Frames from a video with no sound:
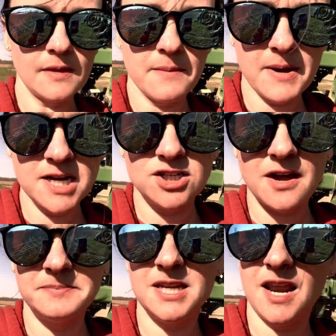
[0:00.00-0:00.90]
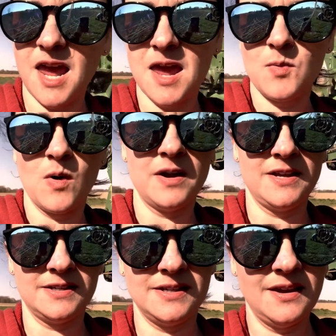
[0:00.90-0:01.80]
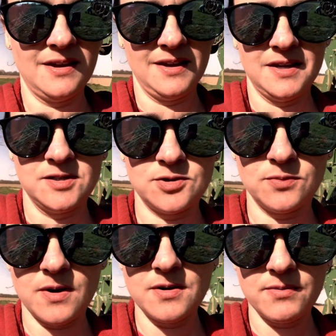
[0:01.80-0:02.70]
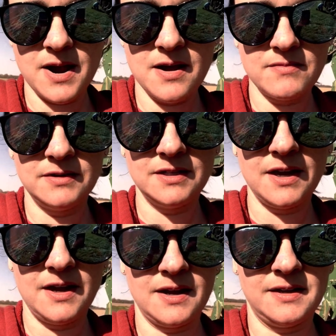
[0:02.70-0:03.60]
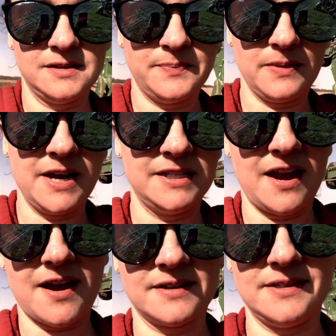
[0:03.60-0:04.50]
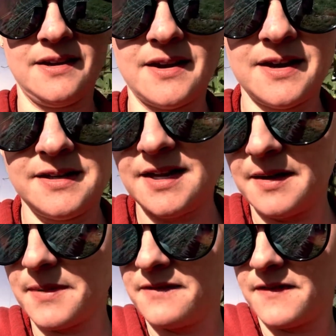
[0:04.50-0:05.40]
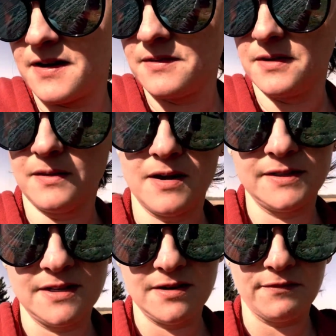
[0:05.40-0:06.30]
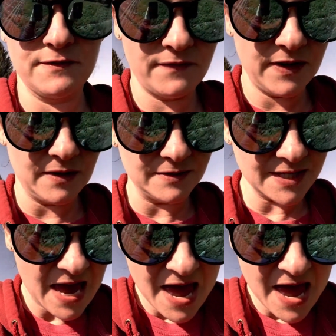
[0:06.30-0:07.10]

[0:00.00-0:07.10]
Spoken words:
My job today was to run around and play taxi. I had to take my father-in-law to different fields.